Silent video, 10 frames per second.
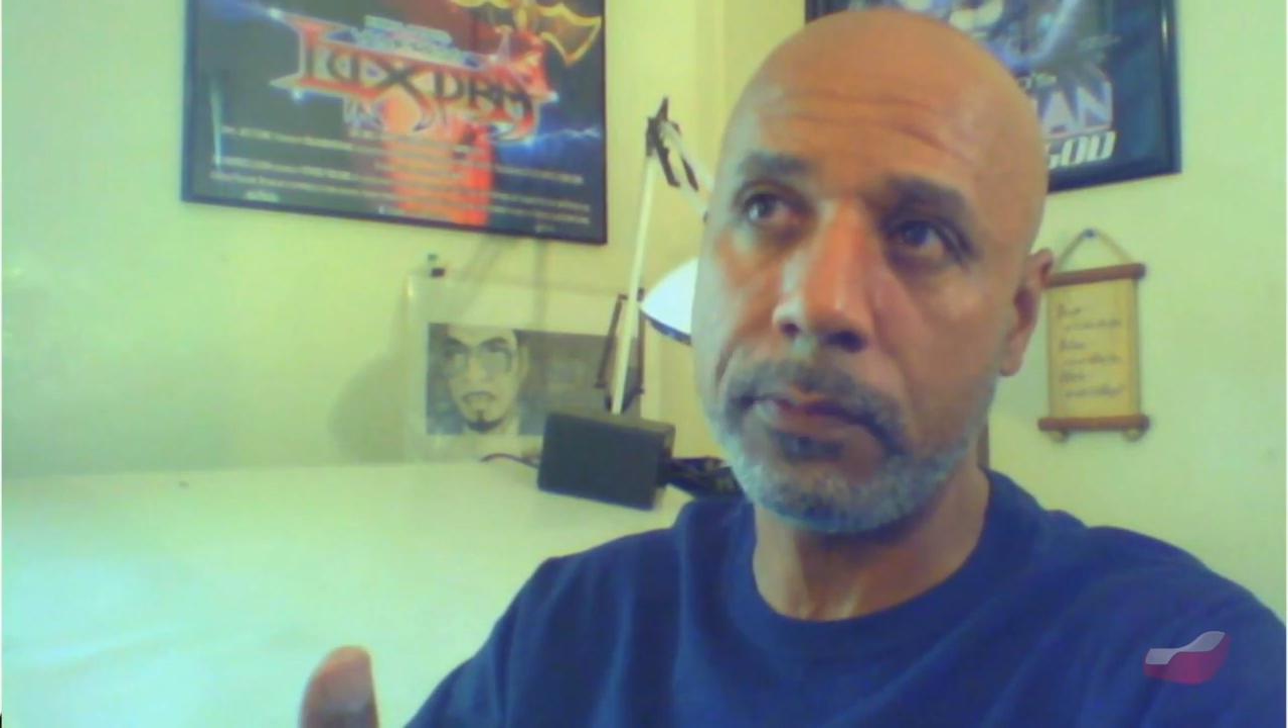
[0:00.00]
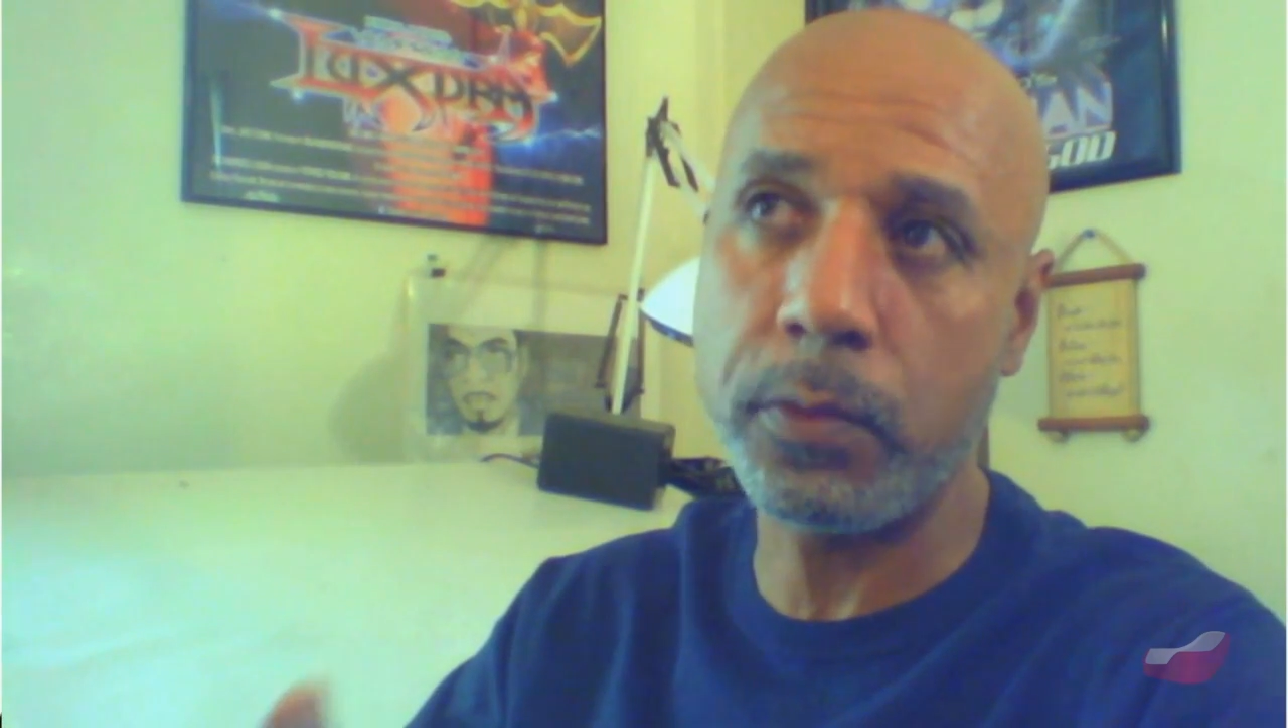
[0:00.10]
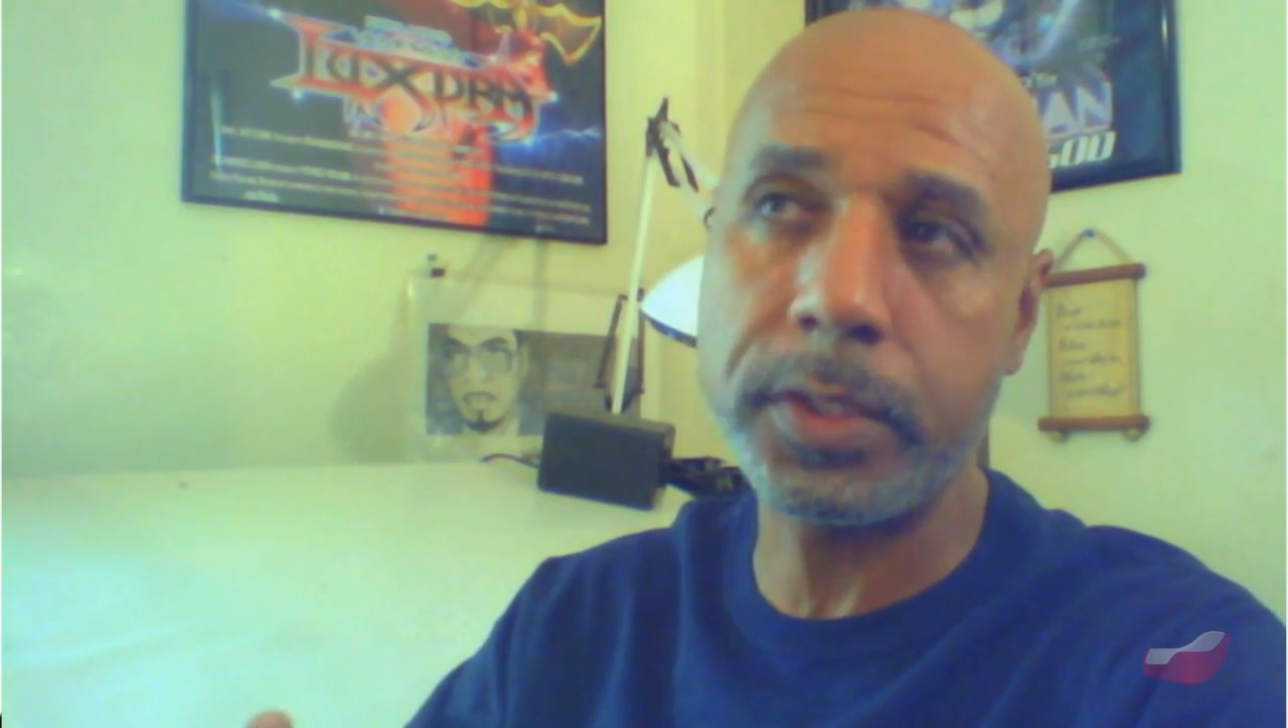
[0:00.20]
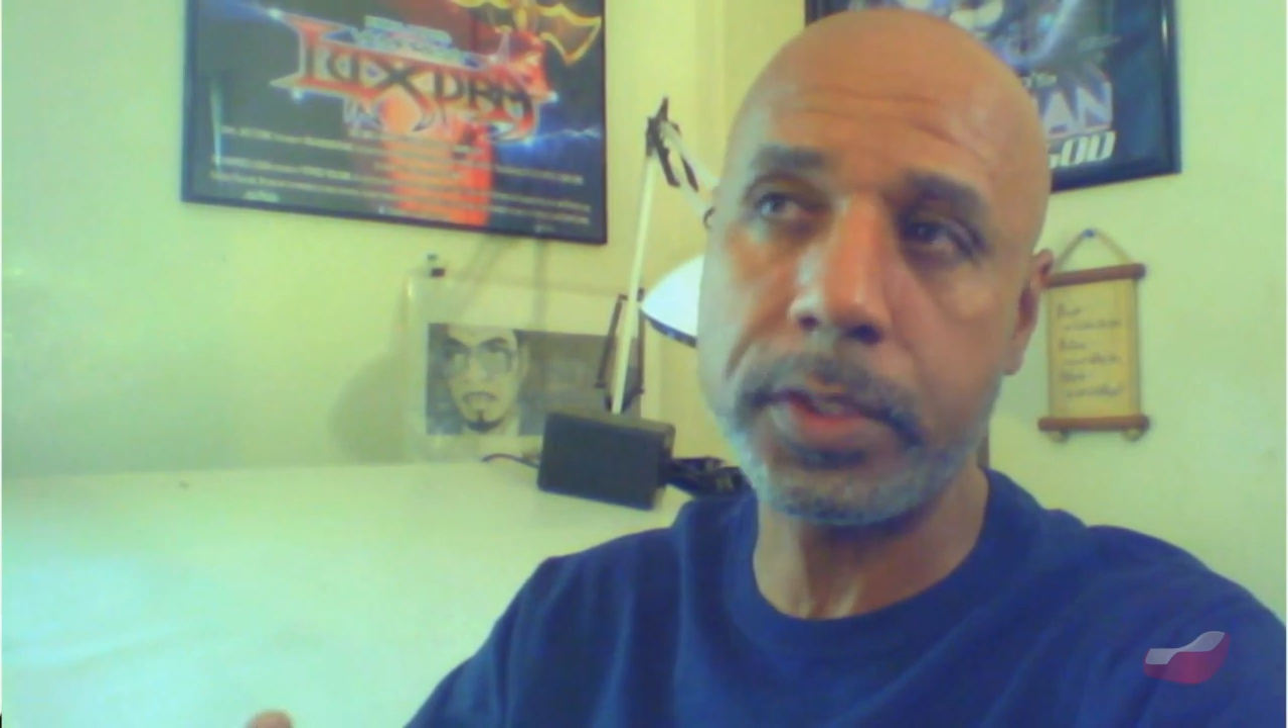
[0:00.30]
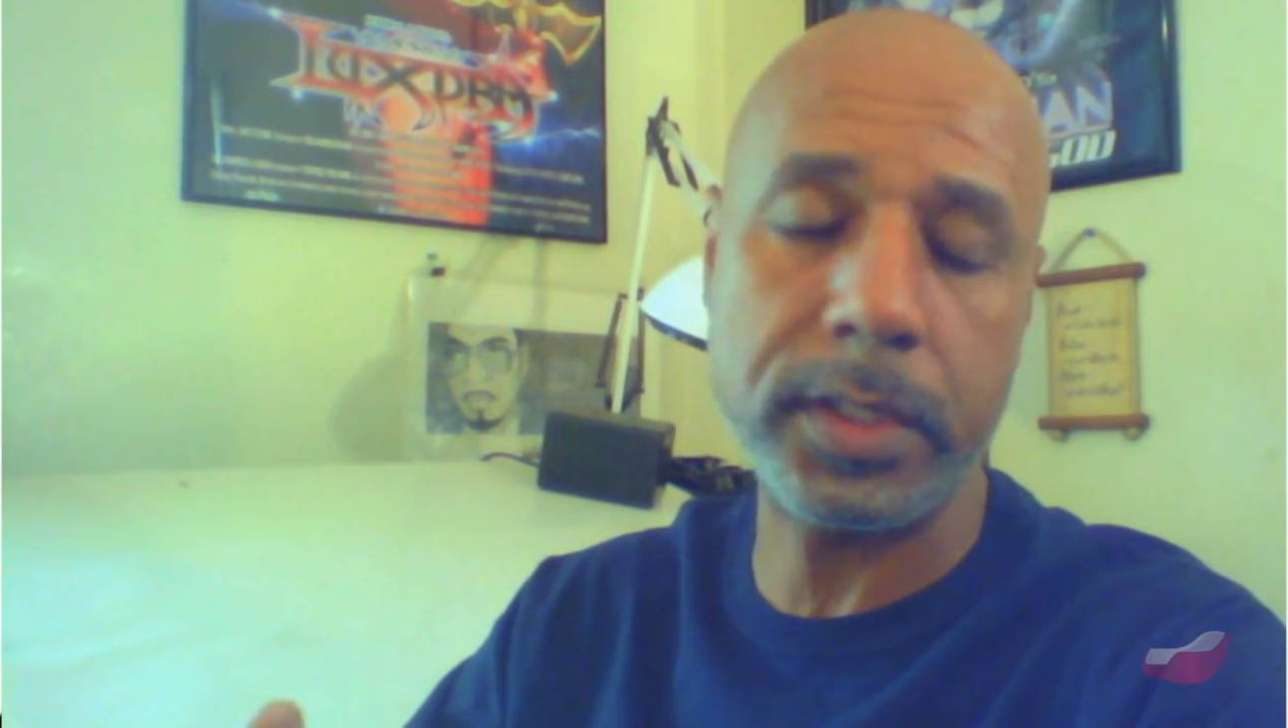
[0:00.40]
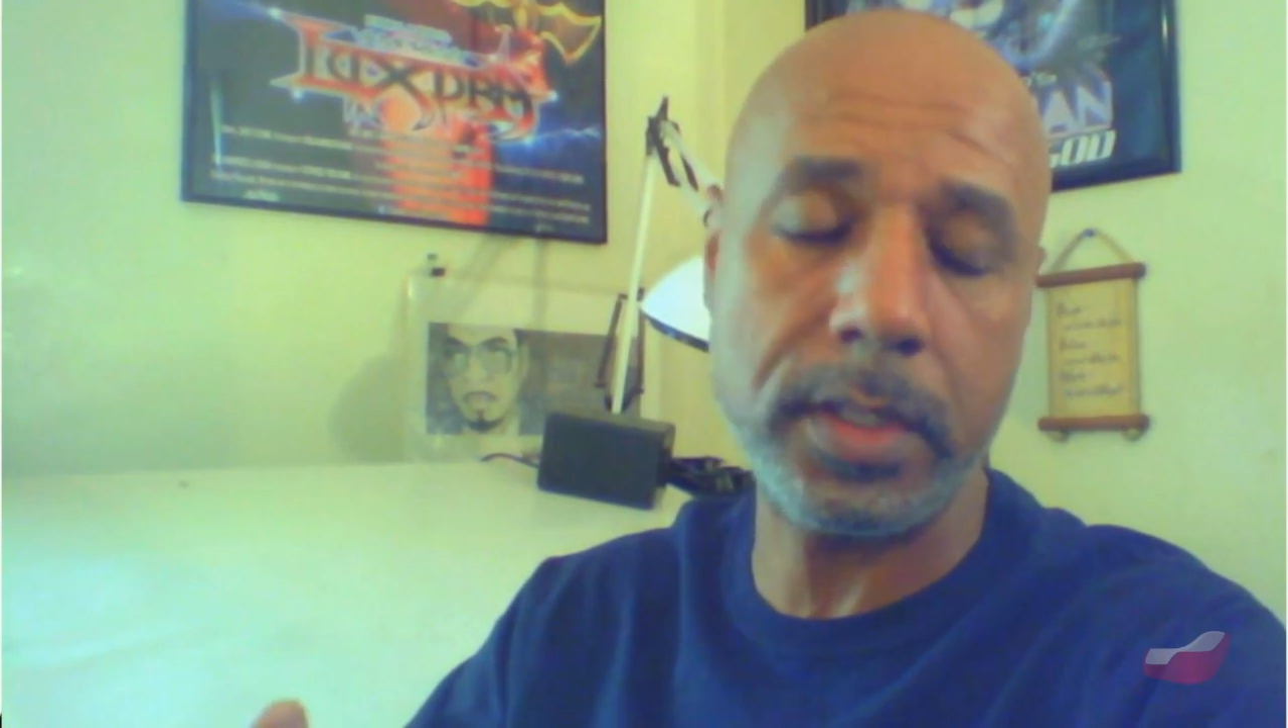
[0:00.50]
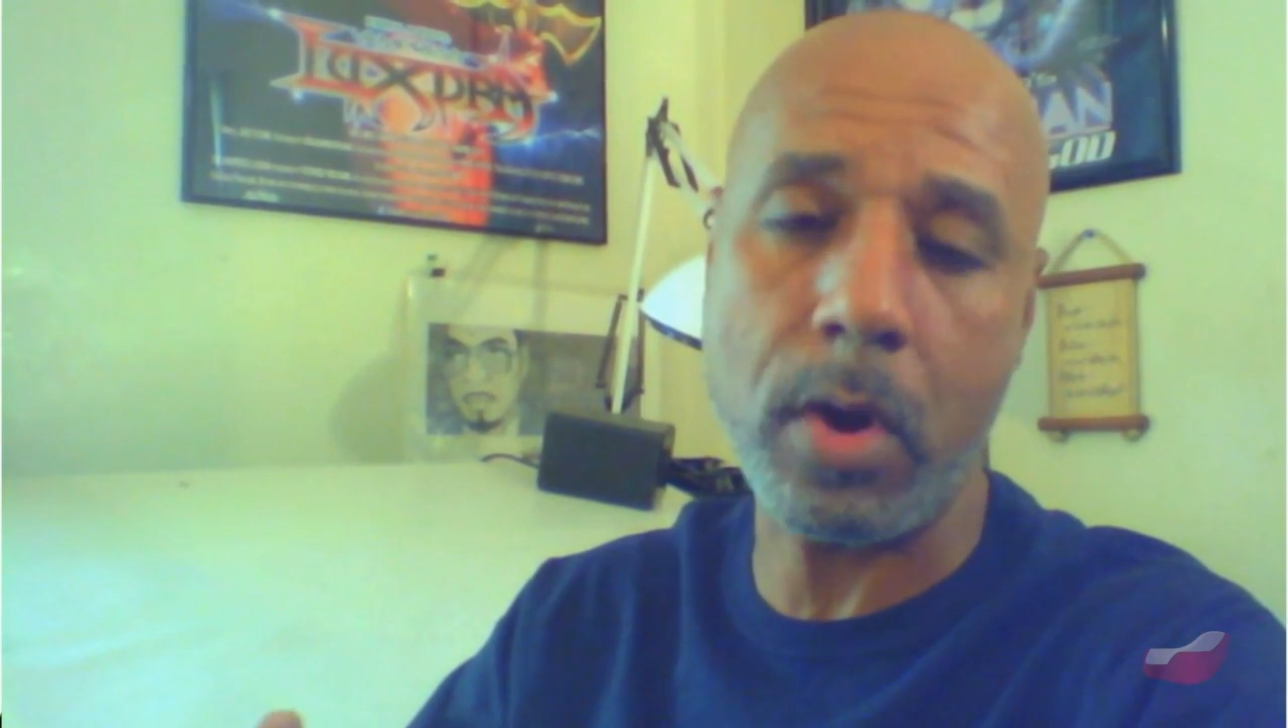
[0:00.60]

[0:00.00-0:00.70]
forces in